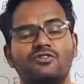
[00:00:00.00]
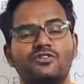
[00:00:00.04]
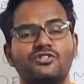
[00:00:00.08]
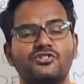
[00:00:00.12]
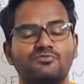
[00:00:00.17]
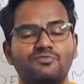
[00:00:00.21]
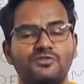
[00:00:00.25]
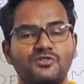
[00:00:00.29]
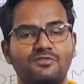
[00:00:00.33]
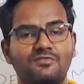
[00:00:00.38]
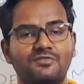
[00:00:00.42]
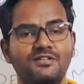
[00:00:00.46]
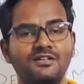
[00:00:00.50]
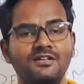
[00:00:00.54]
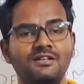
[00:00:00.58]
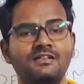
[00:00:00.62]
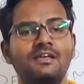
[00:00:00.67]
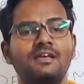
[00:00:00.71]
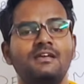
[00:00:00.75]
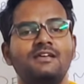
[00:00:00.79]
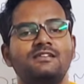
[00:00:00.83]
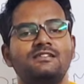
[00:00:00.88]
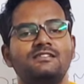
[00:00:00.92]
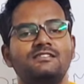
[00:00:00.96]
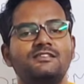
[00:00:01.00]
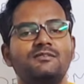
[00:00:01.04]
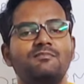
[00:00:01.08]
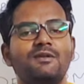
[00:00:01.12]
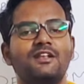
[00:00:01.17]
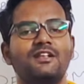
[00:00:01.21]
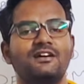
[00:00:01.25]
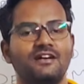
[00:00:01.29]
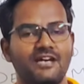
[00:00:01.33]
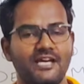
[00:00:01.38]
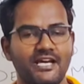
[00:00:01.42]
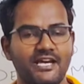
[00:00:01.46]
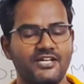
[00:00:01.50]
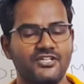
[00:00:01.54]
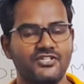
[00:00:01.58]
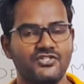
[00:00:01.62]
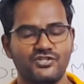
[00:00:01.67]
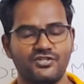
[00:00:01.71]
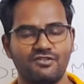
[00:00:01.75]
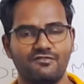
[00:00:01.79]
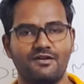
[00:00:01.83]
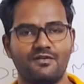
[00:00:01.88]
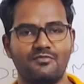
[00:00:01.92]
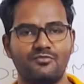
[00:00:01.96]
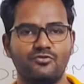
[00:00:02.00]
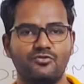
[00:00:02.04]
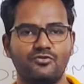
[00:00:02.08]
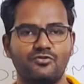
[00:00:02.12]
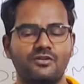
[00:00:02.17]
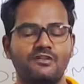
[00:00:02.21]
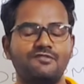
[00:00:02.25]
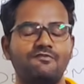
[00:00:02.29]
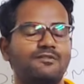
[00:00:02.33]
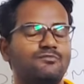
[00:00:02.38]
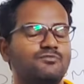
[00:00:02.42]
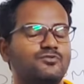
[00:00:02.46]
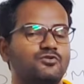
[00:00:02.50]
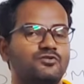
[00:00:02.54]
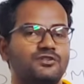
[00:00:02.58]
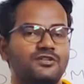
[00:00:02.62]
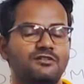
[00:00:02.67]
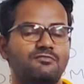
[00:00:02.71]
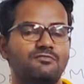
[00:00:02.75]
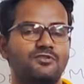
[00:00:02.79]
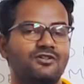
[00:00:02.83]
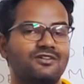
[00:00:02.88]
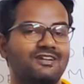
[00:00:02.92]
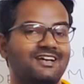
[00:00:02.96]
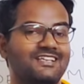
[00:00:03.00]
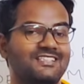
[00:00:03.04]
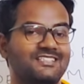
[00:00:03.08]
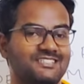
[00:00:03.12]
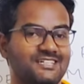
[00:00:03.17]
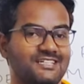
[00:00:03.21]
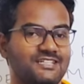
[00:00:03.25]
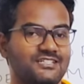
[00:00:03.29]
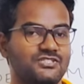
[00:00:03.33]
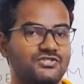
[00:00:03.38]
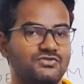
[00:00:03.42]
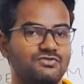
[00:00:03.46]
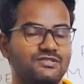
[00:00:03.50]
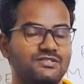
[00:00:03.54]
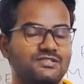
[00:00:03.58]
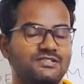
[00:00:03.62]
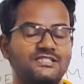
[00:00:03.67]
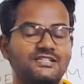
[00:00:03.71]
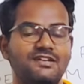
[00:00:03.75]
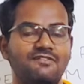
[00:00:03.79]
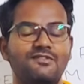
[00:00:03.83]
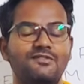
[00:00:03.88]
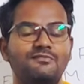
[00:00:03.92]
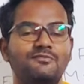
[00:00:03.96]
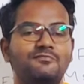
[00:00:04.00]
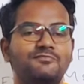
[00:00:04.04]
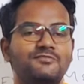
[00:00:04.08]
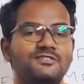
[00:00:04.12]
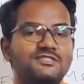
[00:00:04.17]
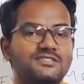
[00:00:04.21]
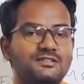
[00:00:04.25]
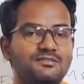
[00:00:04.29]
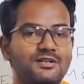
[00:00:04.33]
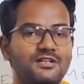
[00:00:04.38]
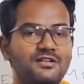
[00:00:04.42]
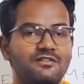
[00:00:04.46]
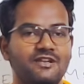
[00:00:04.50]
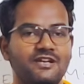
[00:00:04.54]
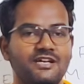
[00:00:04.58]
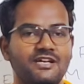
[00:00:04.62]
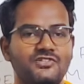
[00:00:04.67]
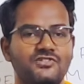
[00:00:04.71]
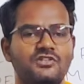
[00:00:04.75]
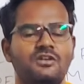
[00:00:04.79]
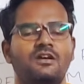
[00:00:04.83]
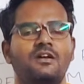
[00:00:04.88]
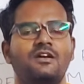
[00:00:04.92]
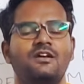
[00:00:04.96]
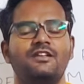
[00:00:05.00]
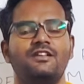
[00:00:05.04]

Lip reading: going to be of the similar age. If I'm talking about class 10 students, they will be of the similar age.